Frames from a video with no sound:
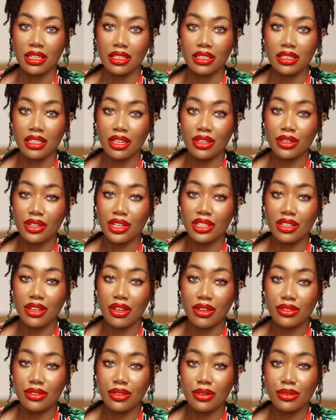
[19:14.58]
Now, you can
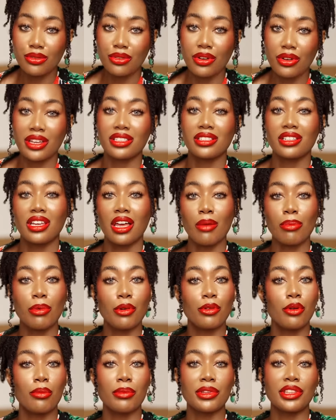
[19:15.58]
also try scalp
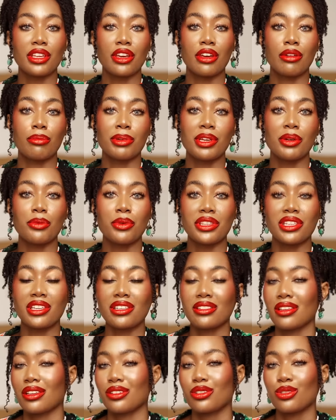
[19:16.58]
aromatherapy with
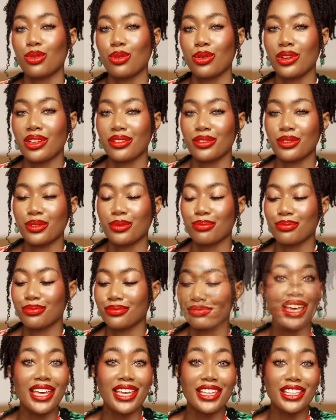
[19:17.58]
essential oils.
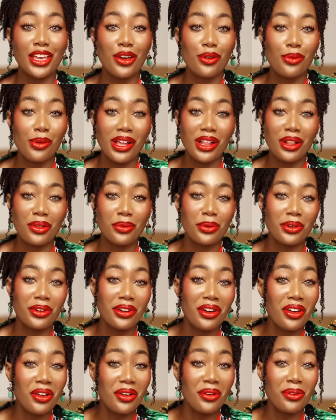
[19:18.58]
Now, while we're
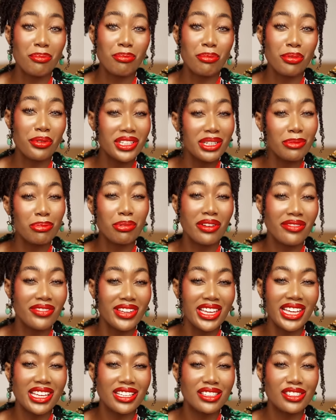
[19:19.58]
all pretty
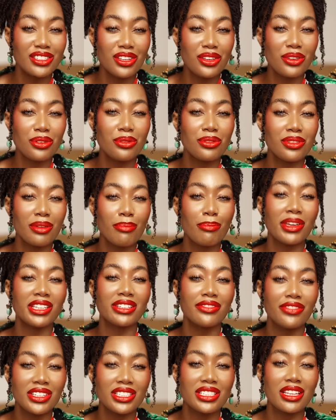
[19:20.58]
privy to the
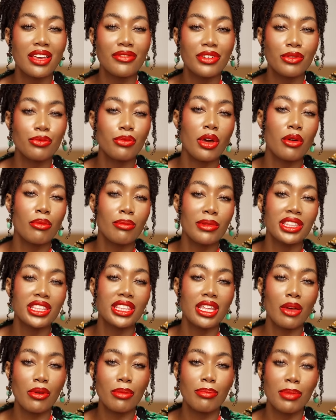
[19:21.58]
benefits of
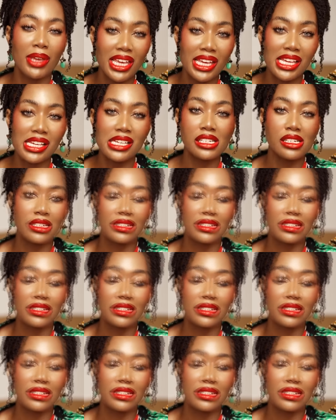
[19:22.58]
aromatherapy,